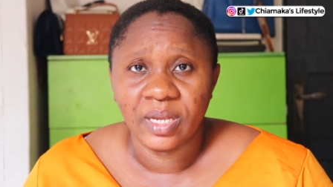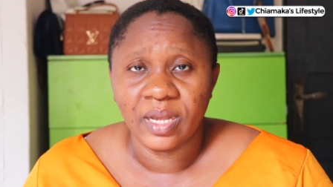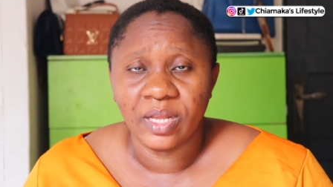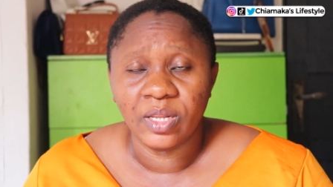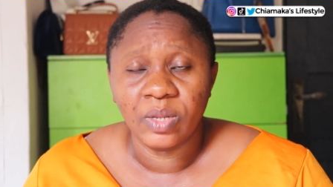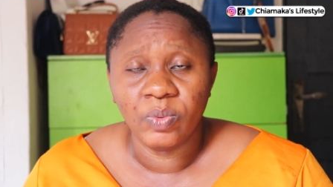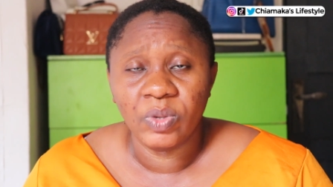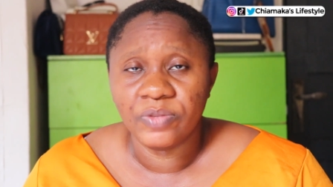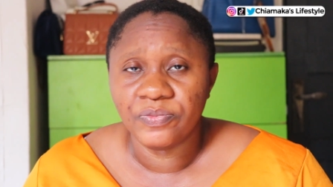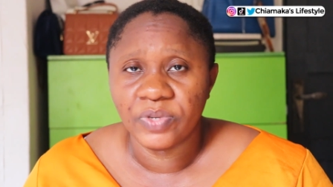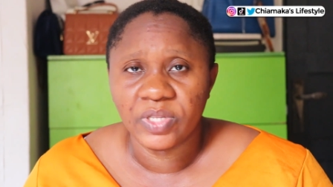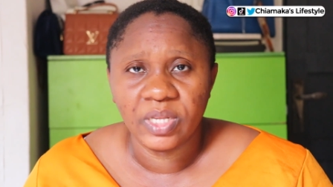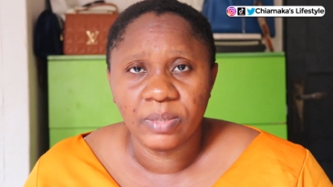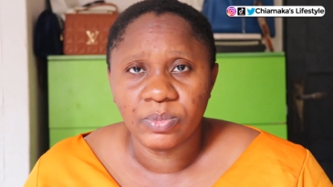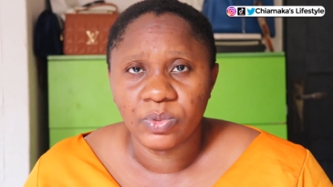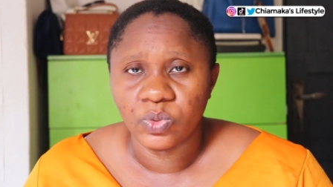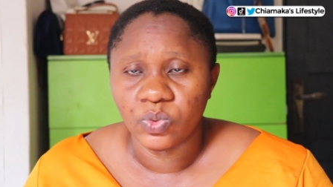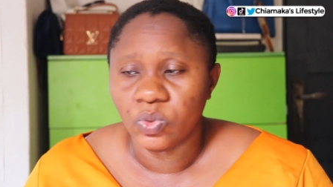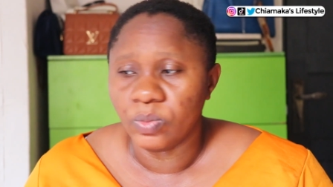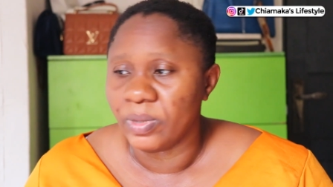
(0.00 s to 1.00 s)
I cannot wait for
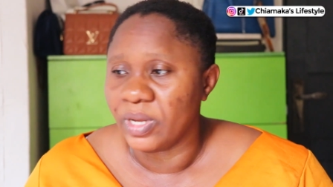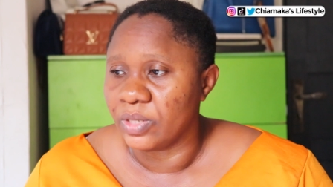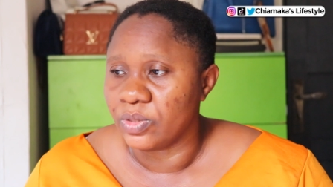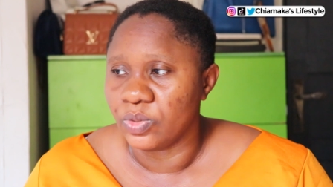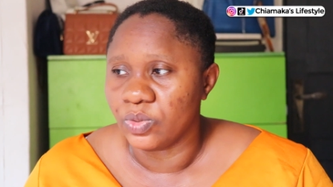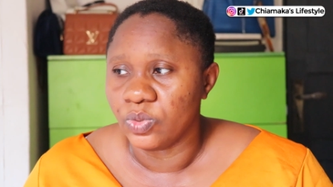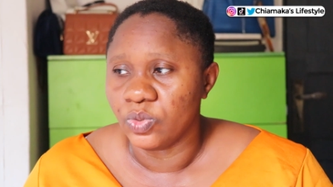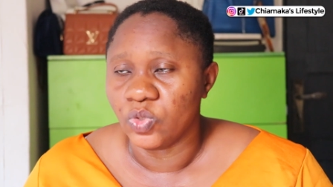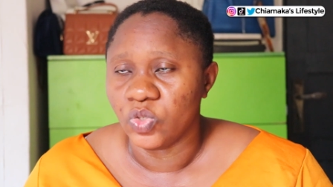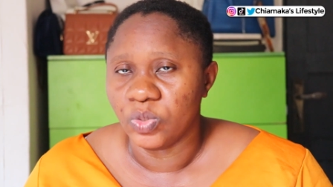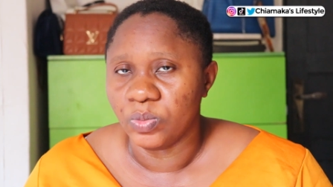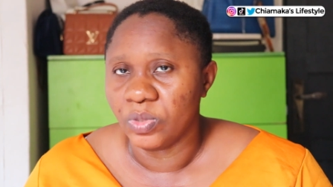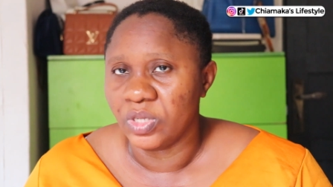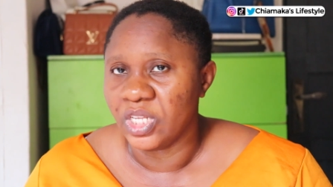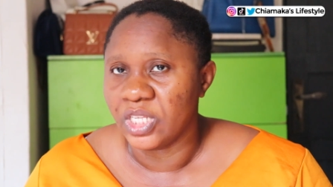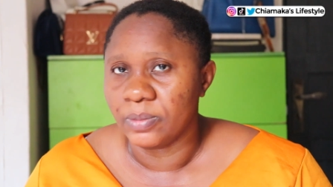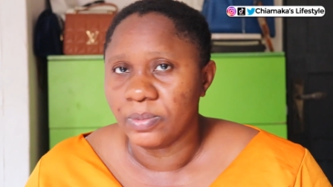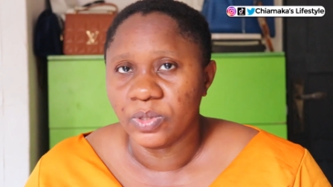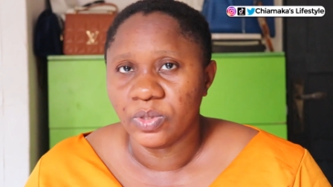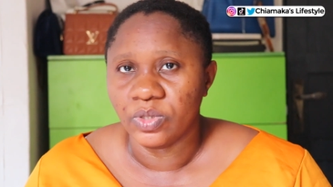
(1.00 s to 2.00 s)
them to go back to school, to be
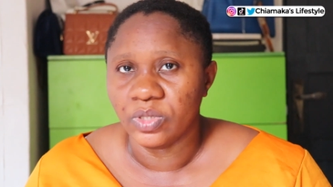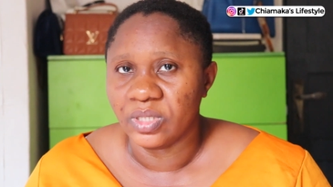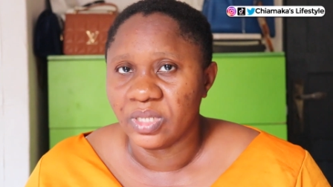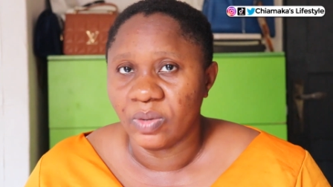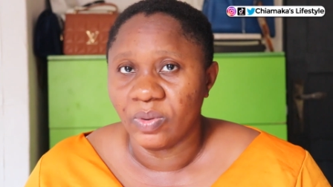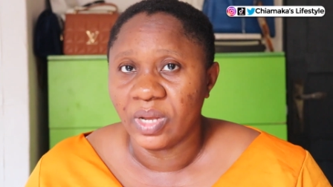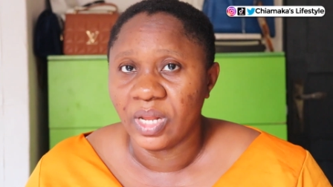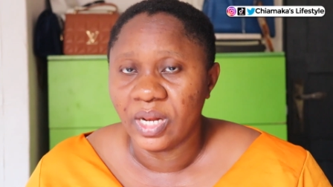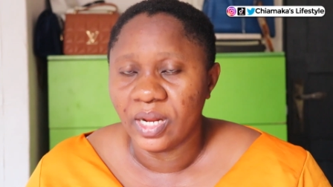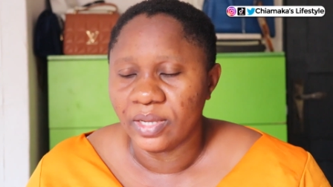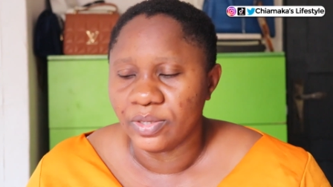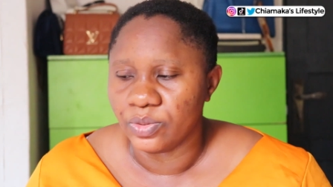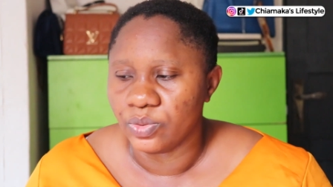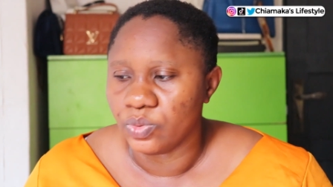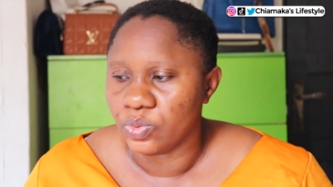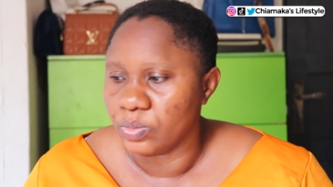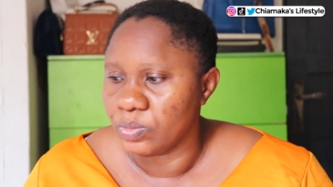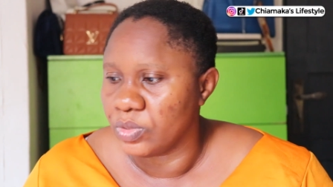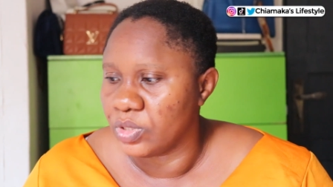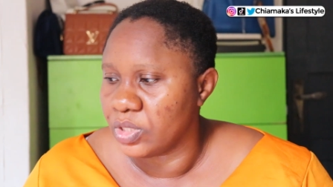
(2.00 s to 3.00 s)
honest, because their wahala
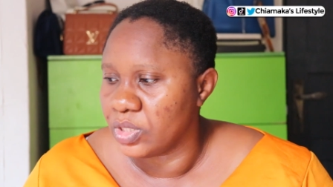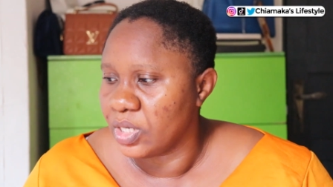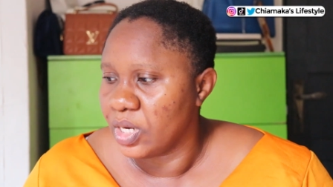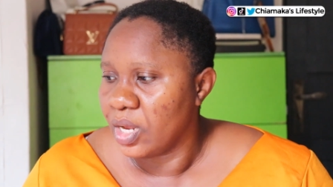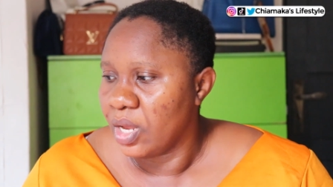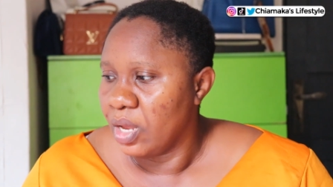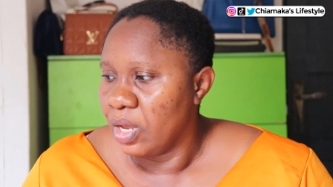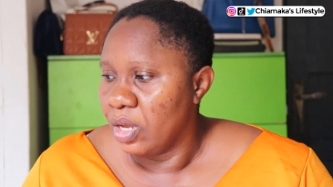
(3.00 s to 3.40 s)
is too much.